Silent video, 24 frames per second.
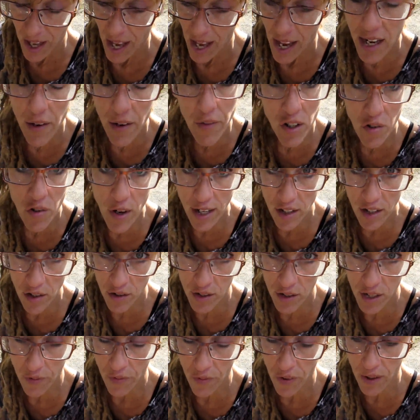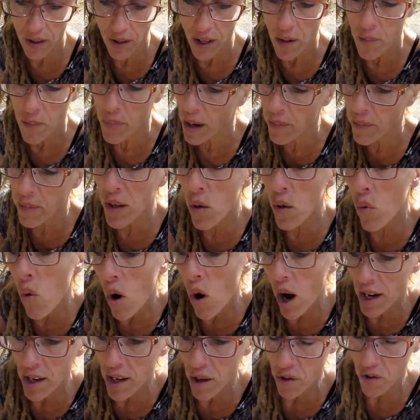And every tractor is different, but I'm gonna
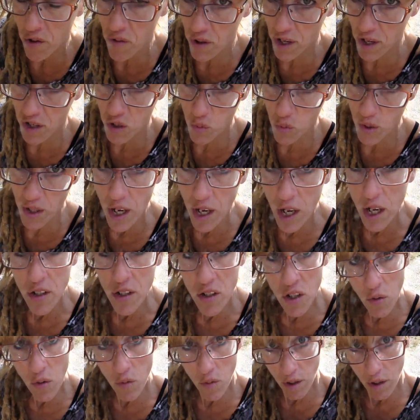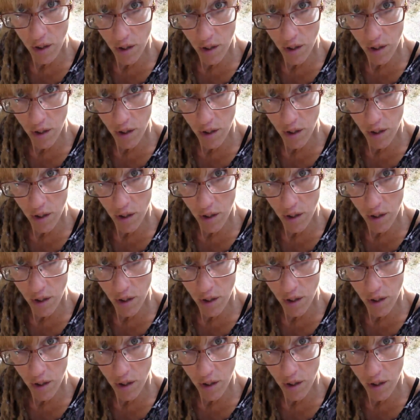walk you through this one. So,